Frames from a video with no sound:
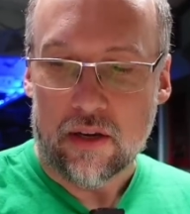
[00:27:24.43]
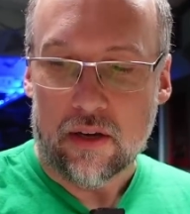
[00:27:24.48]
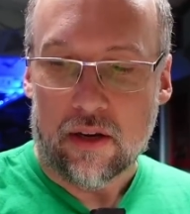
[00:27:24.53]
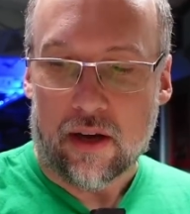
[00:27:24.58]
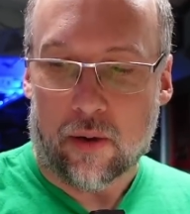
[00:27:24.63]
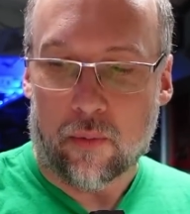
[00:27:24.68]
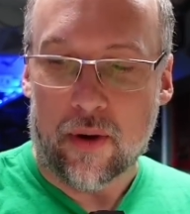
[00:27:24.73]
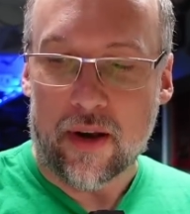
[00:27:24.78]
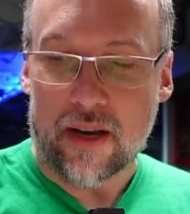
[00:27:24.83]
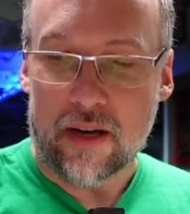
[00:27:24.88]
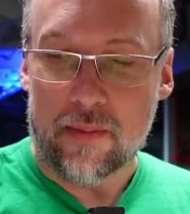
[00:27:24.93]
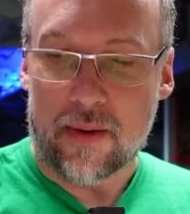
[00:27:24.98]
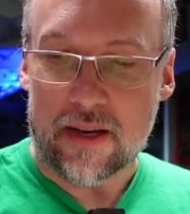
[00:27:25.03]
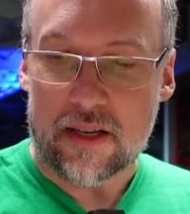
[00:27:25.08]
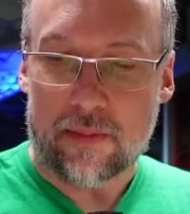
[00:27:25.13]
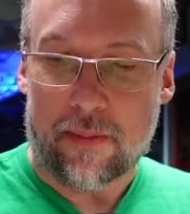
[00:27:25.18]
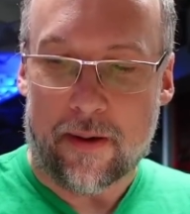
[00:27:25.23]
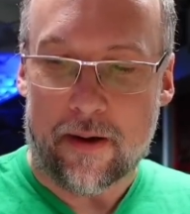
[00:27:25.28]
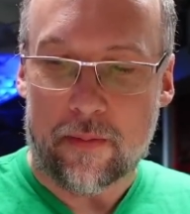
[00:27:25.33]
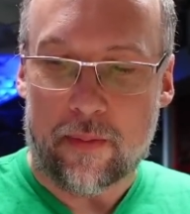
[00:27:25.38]
I went into my
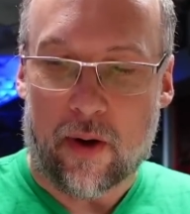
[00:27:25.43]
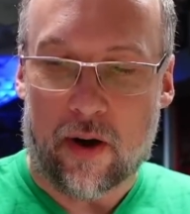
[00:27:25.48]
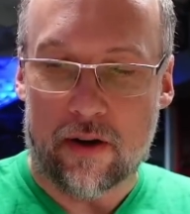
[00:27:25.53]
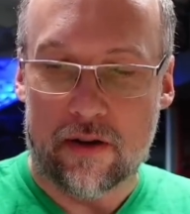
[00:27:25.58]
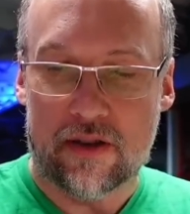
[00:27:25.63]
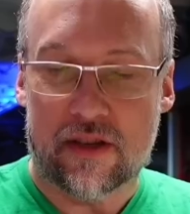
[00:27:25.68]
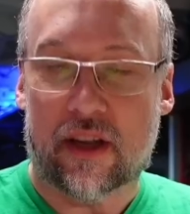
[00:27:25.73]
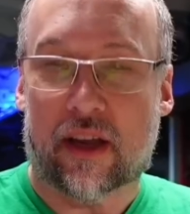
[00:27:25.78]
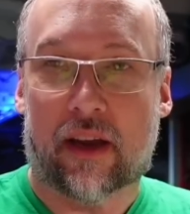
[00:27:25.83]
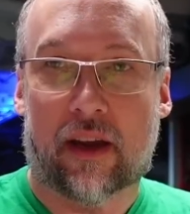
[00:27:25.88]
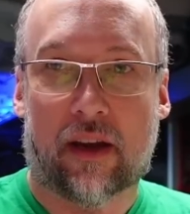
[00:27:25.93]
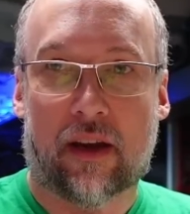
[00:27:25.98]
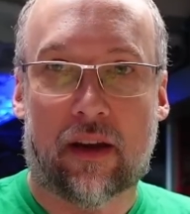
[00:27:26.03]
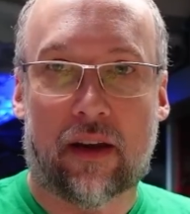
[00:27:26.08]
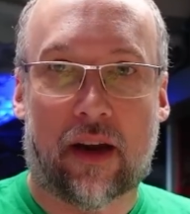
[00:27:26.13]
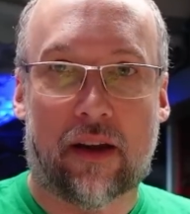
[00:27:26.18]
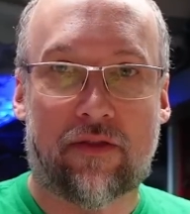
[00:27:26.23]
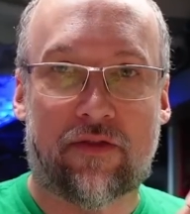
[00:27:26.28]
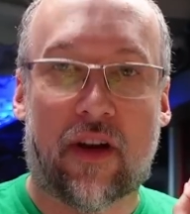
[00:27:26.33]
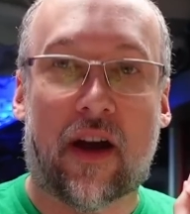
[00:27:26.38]
spare parts and
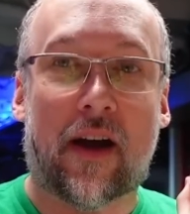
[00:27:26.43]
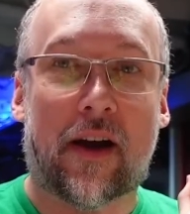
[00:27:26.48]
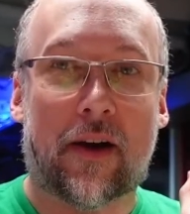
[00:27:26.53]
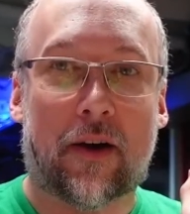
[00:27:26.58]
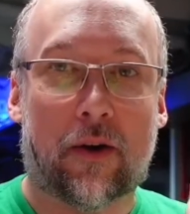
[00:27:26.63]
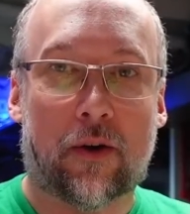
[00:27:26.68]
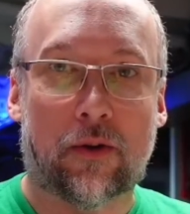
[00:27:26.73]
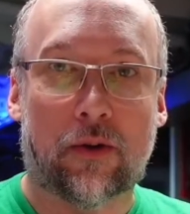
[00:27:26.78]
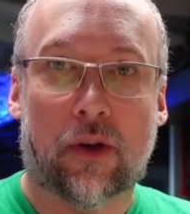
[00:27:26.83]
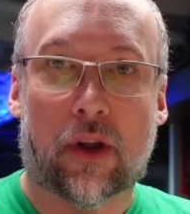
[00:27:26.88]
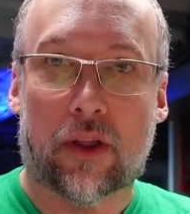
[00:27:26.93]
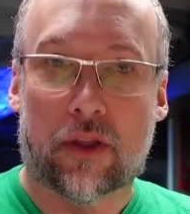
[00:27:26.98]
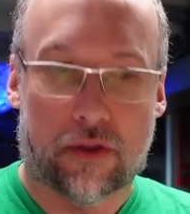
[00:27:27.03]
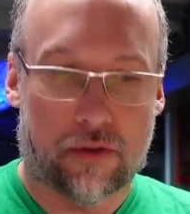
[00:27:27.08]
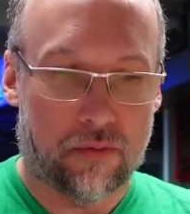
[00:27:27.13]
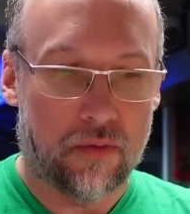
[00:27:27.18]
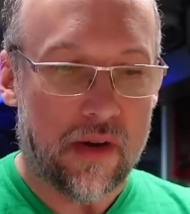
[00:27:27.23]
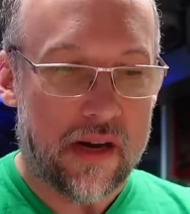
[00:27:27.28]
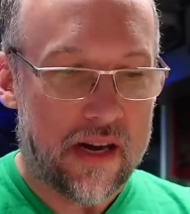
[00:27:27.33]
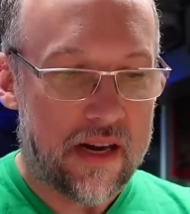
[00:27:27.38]
I found
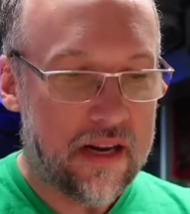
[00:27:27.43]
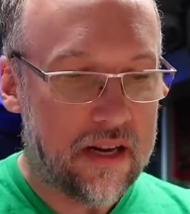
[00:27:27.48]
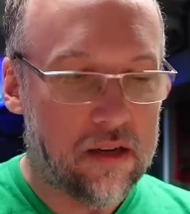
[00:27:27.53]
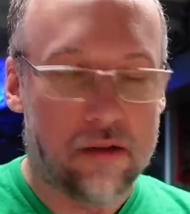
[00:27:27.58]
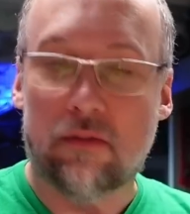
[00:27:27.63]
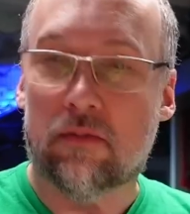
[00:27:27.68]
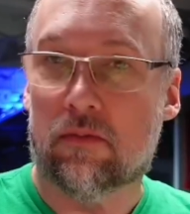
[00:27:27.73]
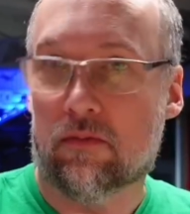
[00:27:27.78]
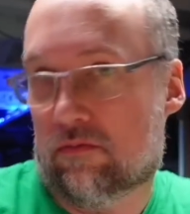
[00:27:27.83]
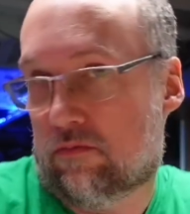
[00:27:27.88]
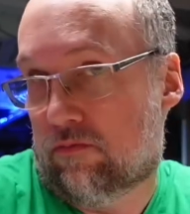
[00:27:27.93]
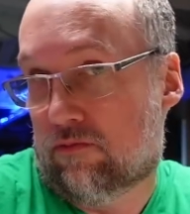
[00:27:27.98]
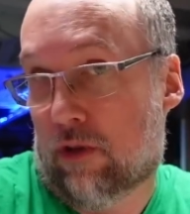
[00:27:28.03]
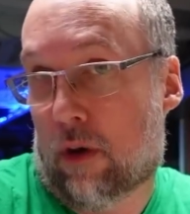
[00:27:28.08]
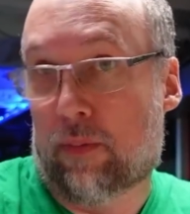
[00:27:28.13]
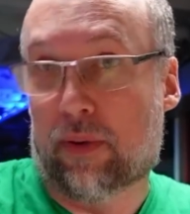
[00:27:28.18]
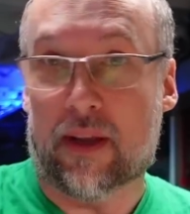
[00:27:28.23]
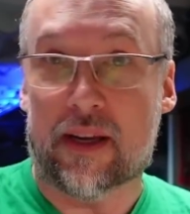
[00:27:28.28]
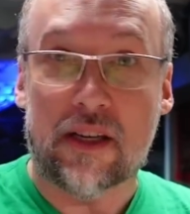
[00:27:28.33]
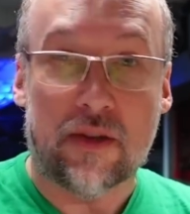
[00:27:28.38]
3
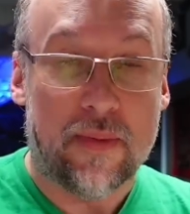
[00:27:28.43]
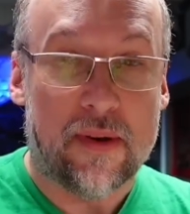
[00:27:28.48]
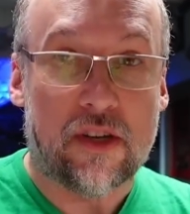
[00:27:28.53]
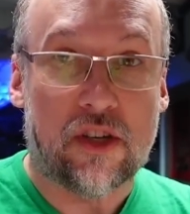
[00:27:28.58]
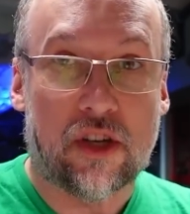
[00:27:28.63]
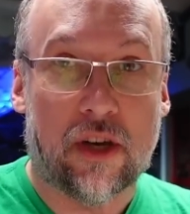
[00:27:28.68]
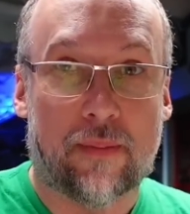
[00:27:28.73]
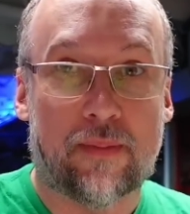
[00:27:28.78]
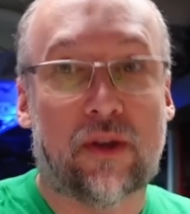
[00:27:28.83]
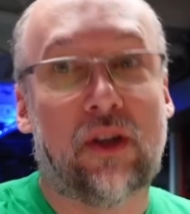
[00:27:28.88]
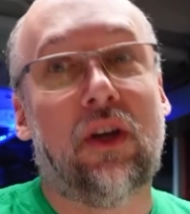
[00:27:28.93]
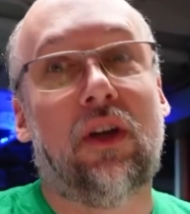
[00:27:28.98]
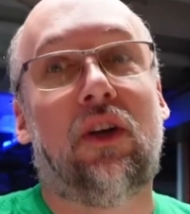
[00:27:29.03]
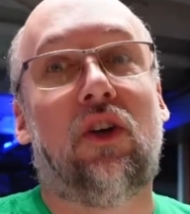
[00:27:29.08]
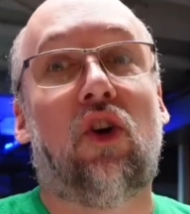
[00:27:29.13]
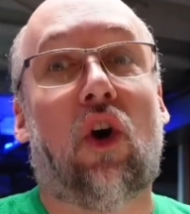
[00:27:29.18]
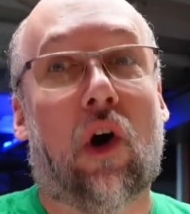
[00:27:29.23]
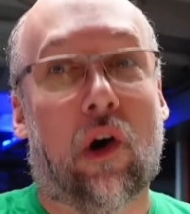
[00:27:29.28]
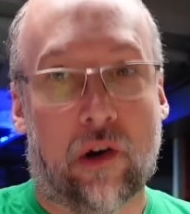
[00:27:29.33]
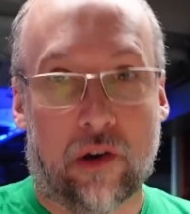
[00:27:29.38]
replacement chips,
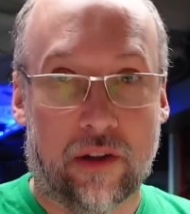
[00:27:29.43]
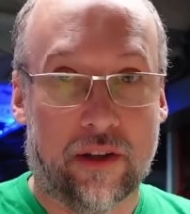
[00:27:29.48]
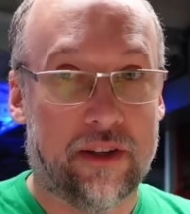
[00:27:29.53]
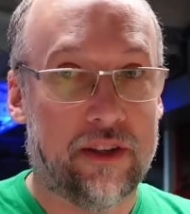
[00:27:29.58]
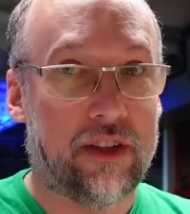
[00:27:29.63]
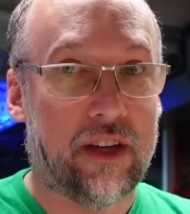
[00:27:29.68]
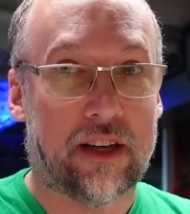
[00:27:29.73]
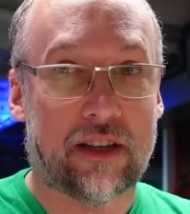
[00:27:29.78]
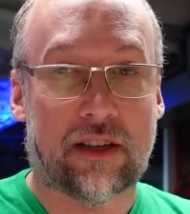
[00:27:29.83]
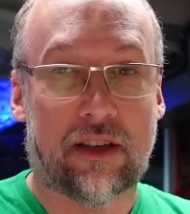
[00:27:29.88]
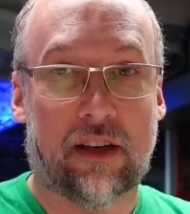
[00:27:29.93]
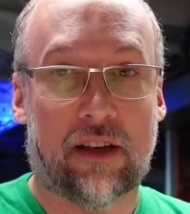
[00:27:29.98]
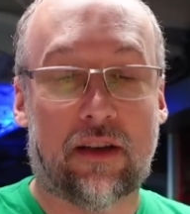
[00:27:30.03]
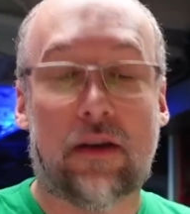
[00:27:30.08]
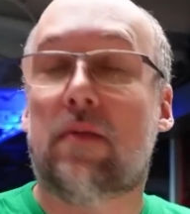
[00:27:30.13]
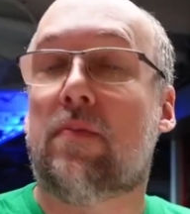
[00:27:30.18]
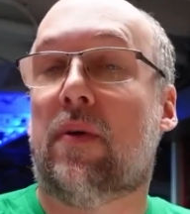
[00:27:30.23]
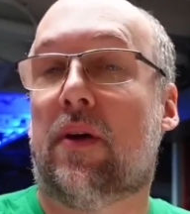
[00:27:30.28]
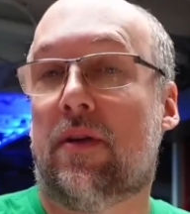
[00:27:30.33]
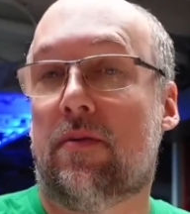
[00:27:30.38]
all untested,
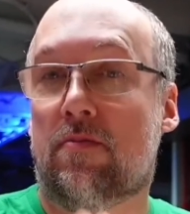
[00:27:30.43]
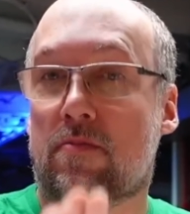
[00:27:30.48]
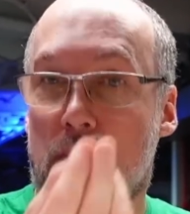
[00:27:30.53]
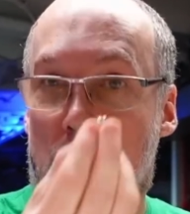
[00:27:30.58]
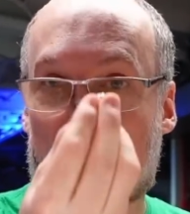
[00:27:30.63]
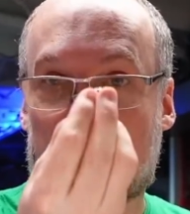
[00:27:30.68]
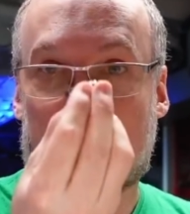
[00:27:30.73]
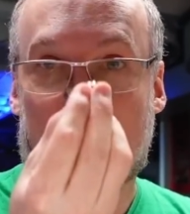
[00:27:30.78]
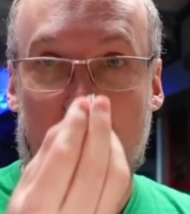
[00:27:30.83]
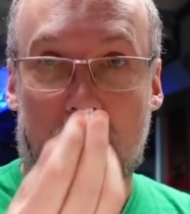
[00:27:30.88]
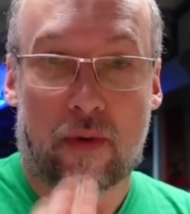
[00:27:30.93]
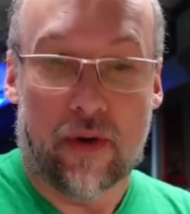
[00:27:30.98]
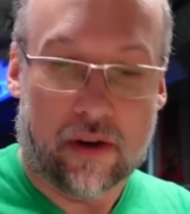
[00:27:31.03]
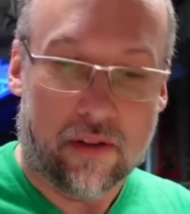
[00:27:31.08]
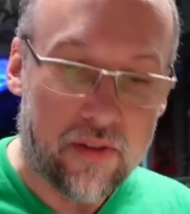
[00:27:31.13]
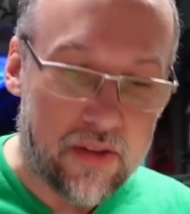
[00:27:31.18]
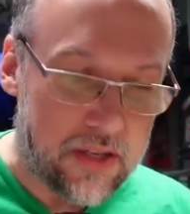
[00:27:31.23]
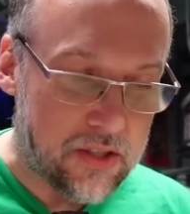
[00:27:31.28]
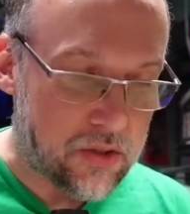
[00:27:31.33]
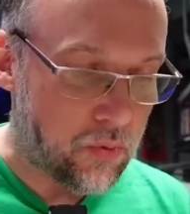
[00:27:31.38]
but hopefully one of these